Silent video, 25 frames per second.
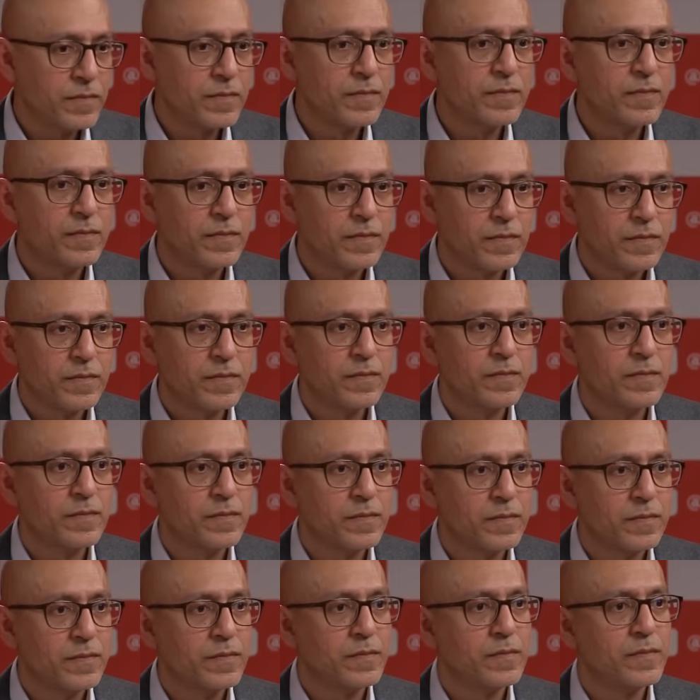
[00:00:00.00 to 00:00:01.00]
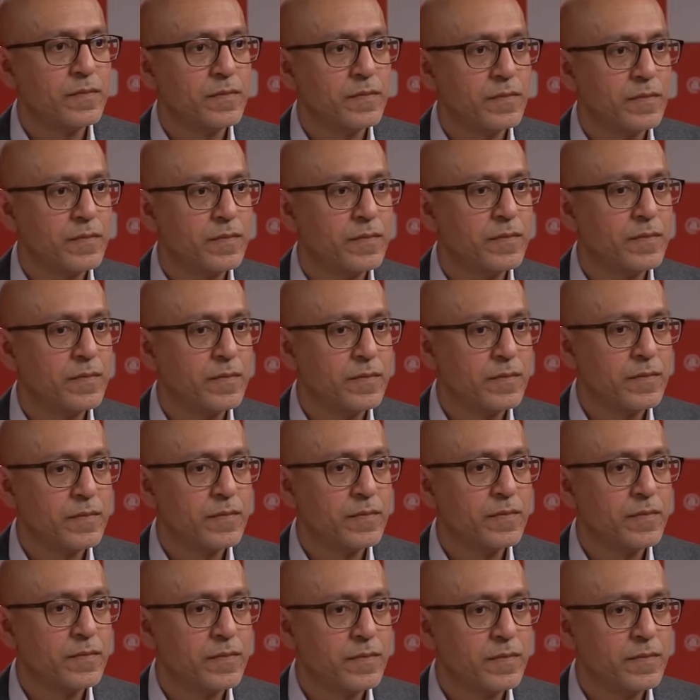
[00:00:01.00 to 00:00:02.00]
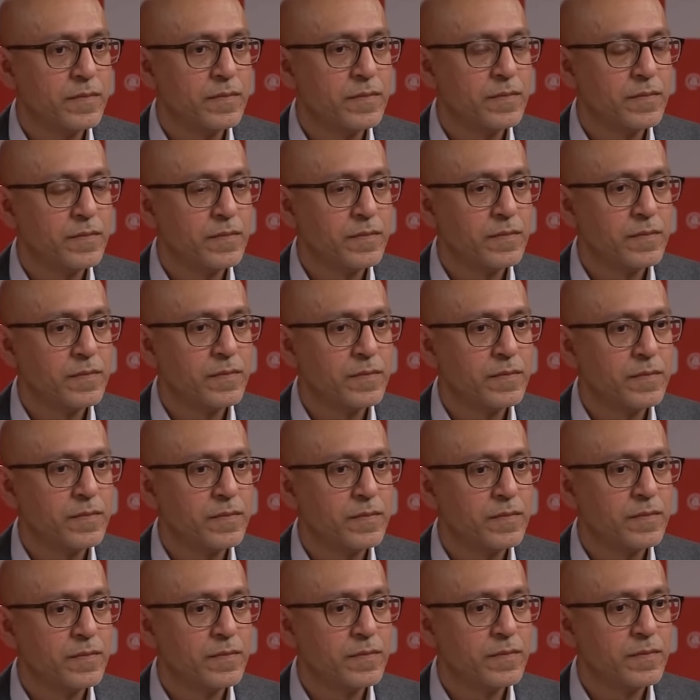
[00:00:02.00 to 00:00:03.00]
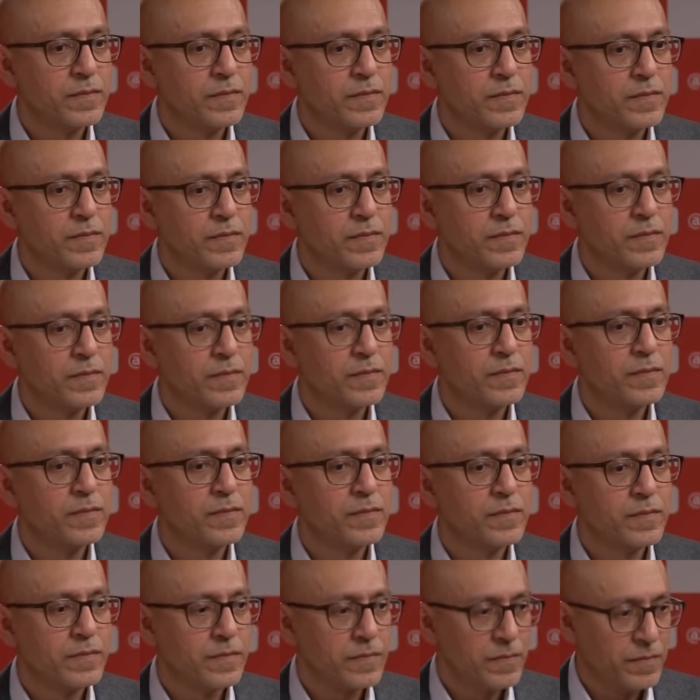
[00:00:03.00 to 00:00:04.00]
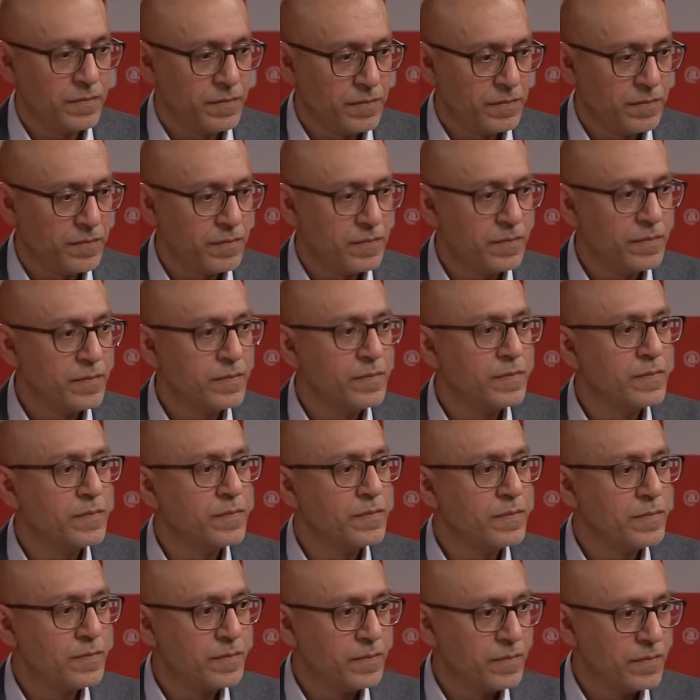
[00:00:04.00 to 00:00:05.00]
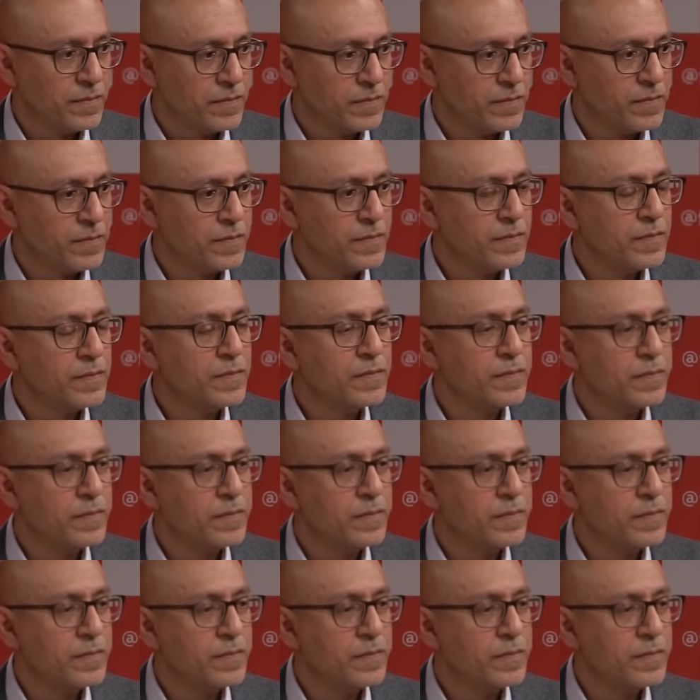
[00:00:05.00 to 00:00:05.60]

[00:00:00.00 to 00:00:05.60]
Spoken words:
No words are spoken by the person on screen.